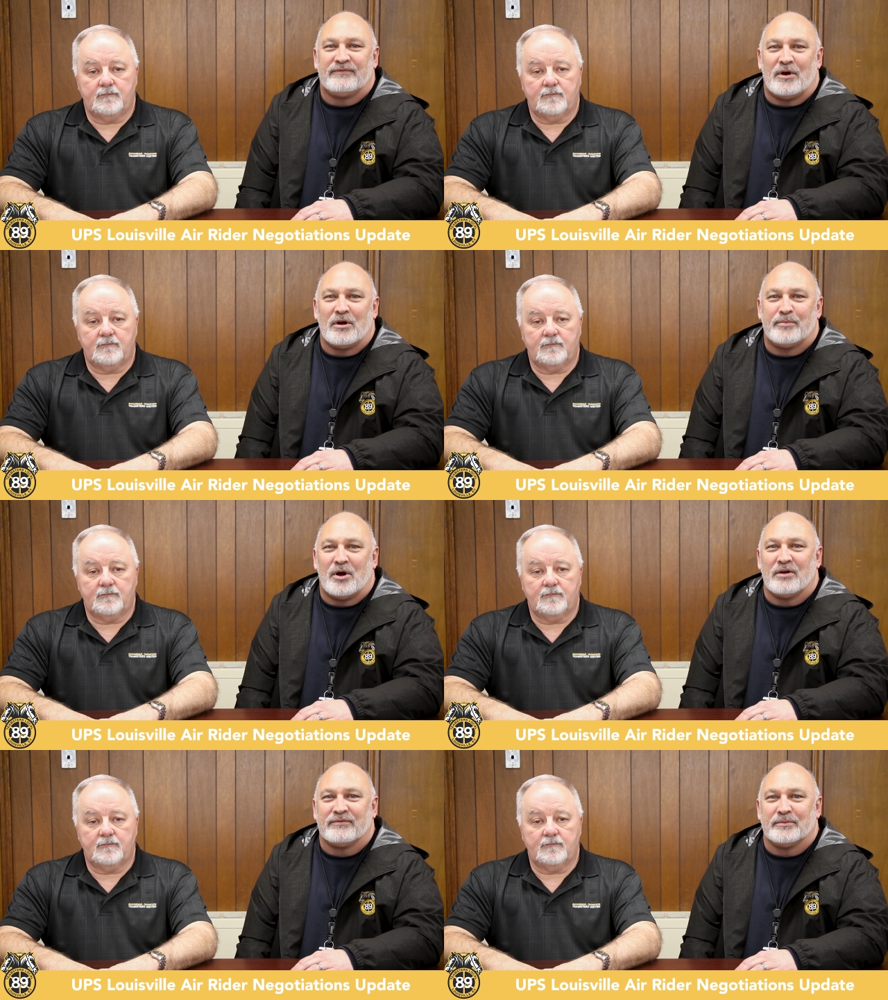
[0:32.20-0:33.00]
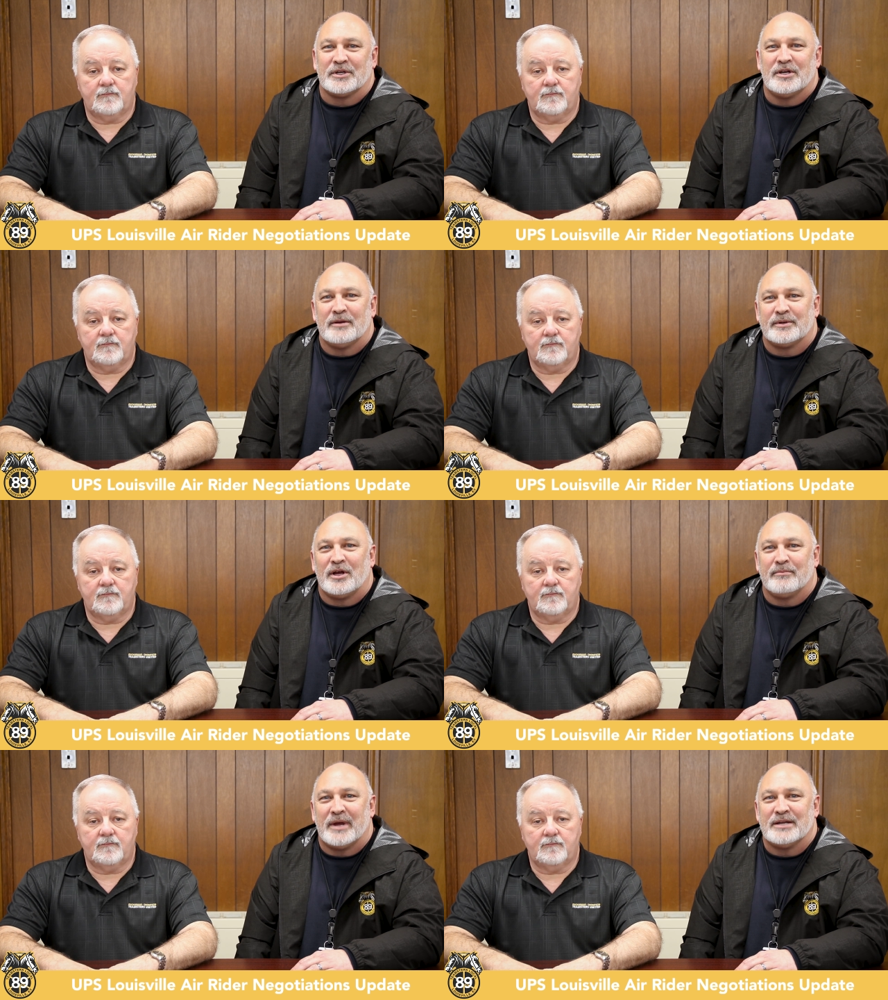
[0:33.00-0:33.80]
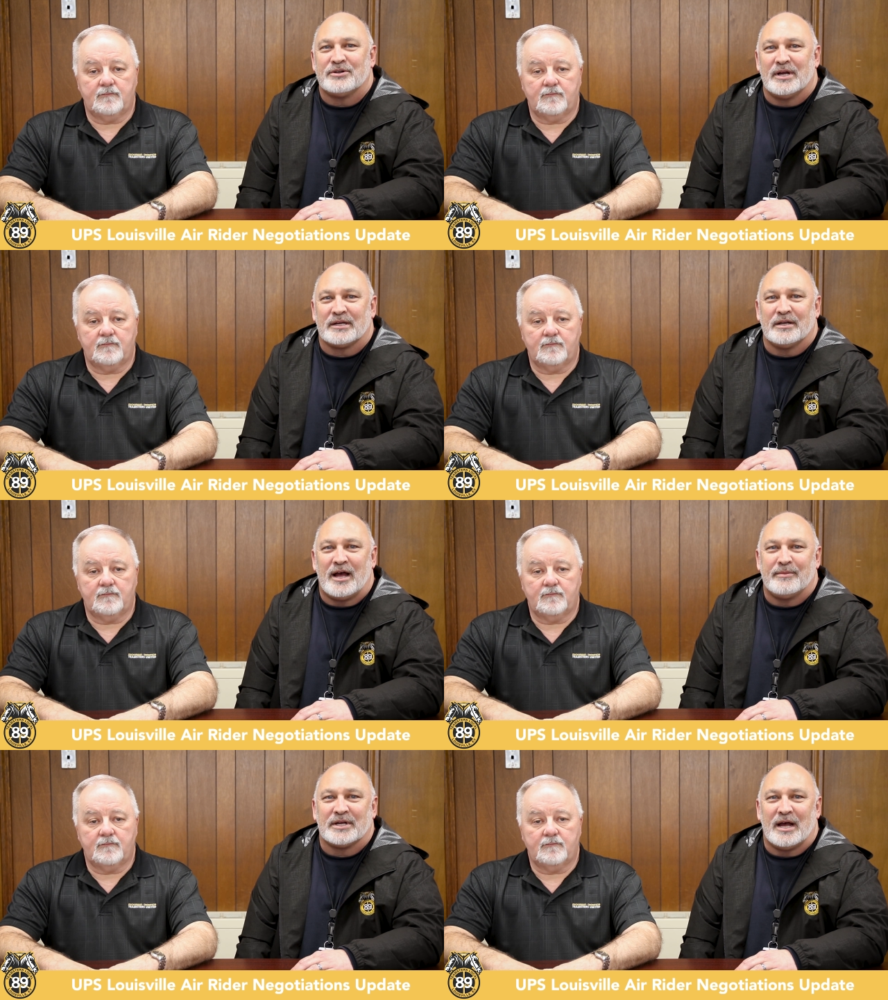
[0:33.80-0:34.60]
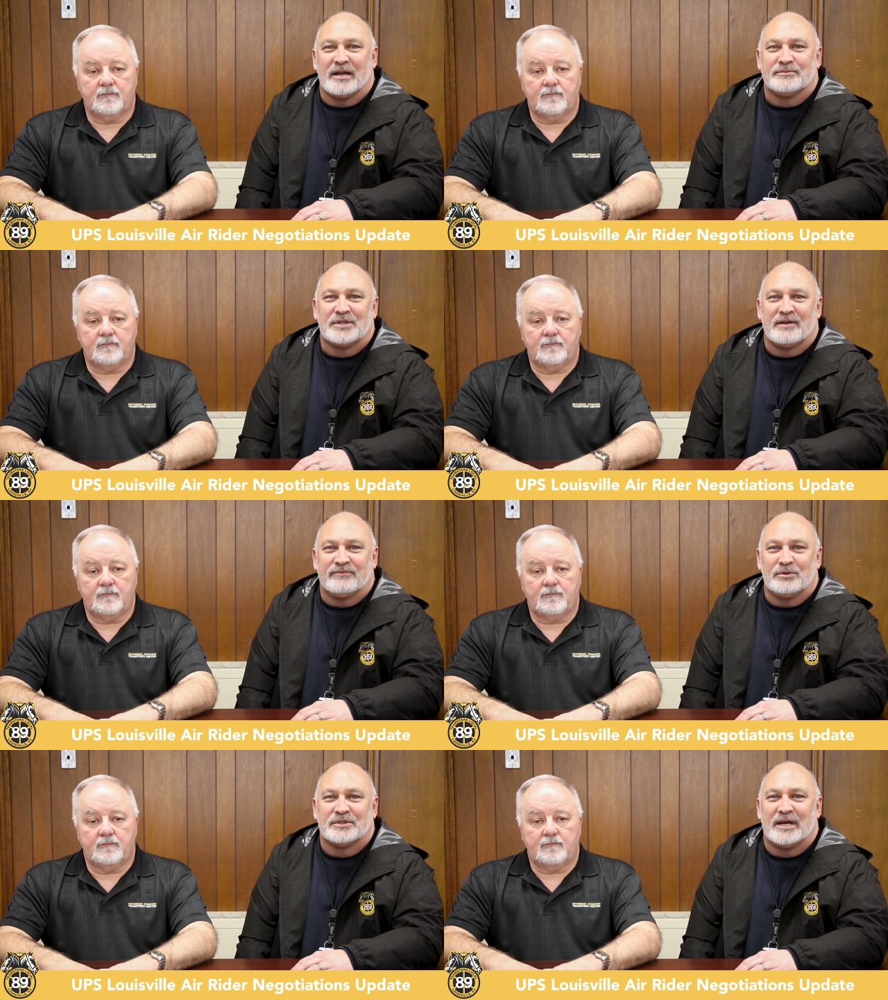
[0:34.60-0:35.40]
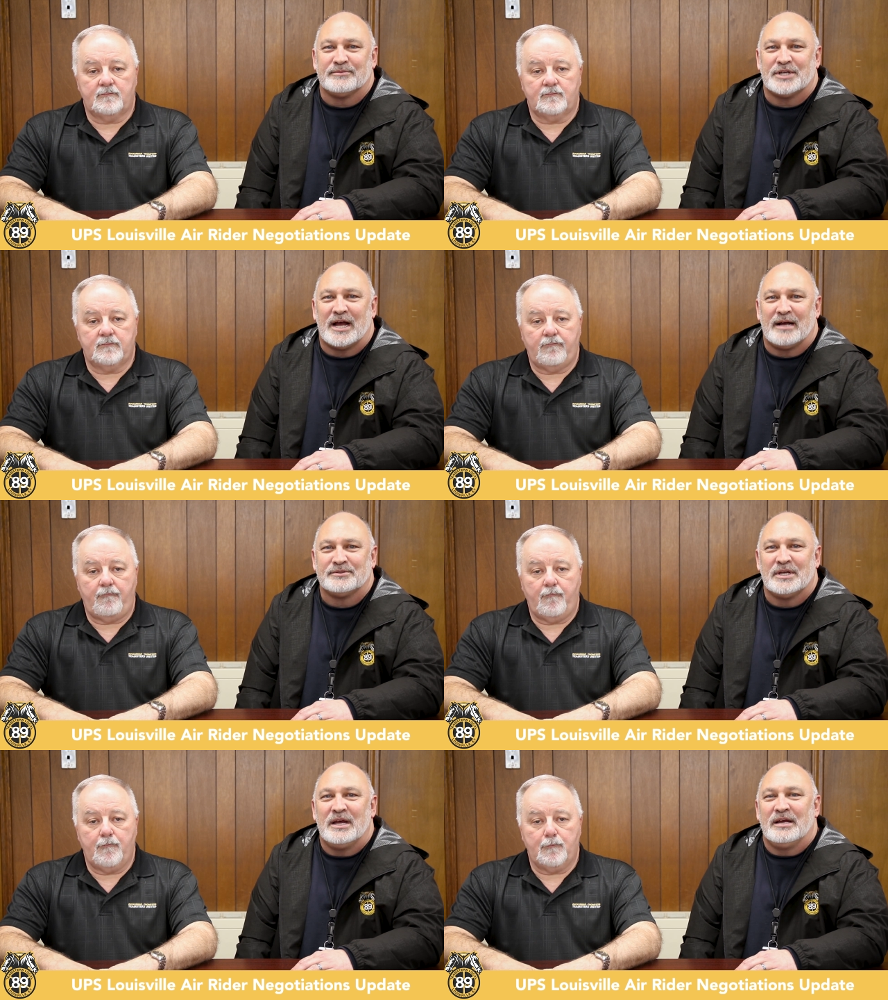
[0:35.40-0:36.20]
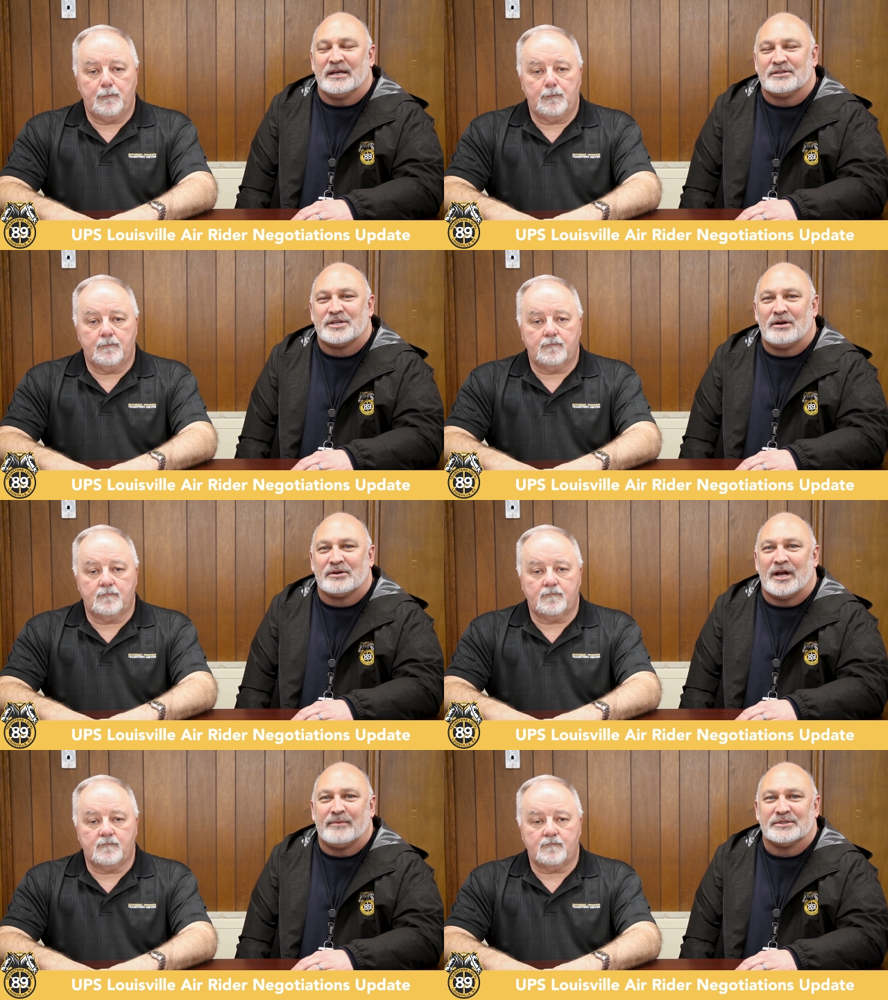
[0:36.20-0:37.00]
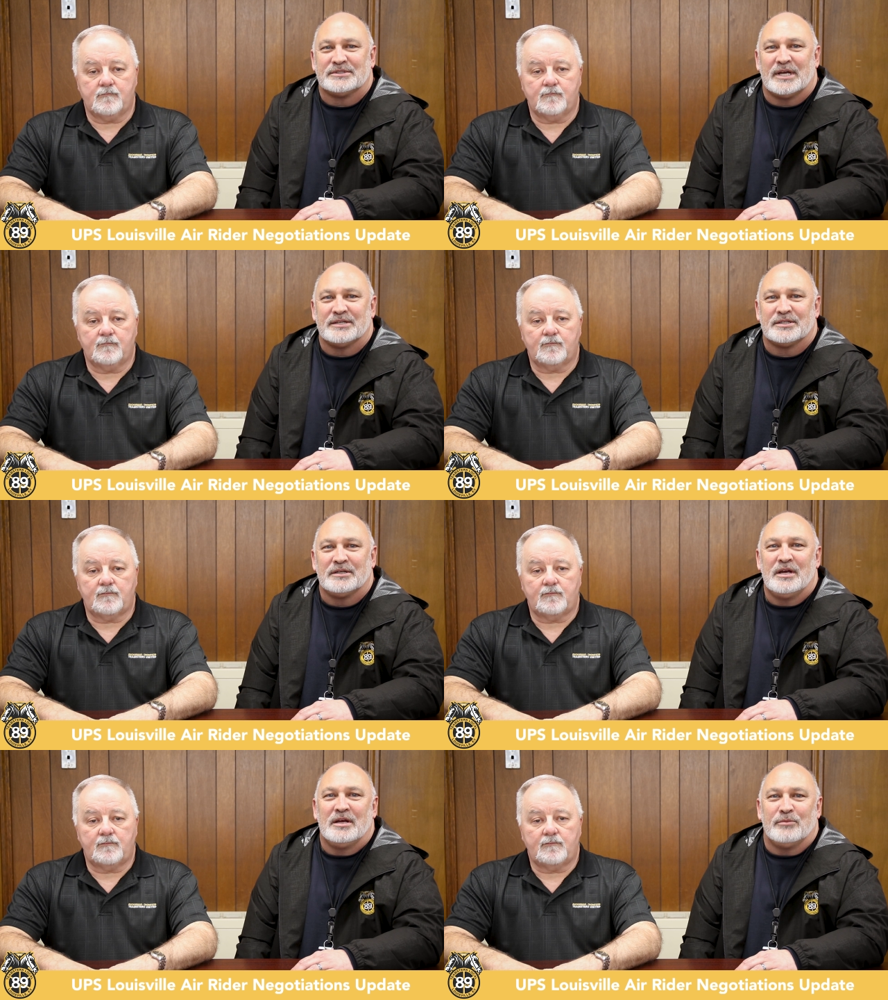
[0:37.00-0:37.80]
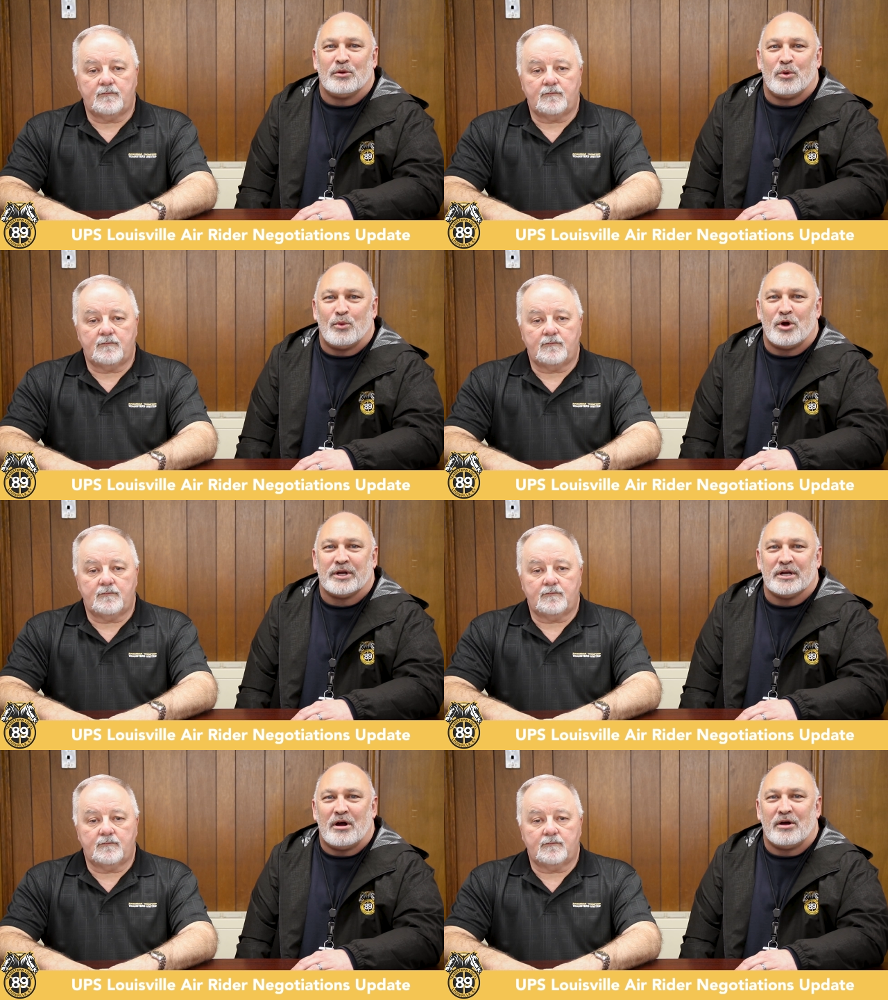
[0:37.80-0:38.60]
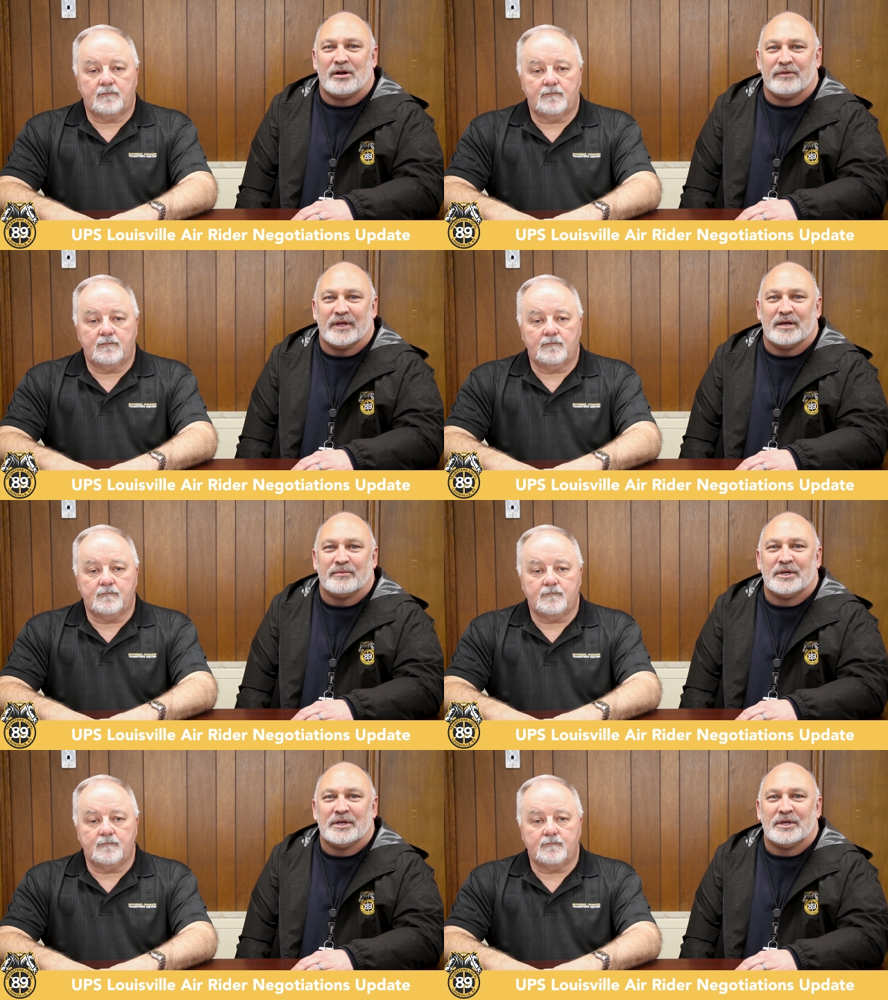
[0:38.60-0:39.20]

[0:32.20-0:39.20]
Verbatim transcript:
Speaker 1: far apart from the company on major economic items like full time jobs and shuttle compensation, but we're working hard on them.